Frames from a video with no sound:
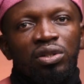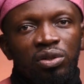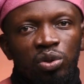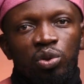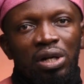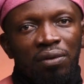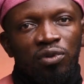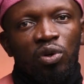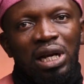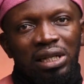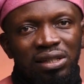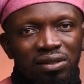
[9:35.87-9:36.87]
you should have done
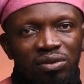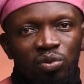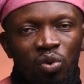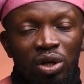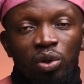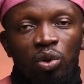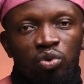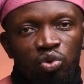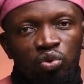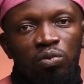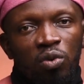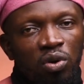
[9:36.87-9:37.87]
at least 1 or
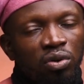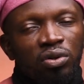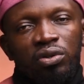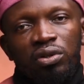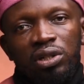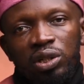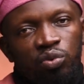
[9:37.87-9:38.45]
2 more in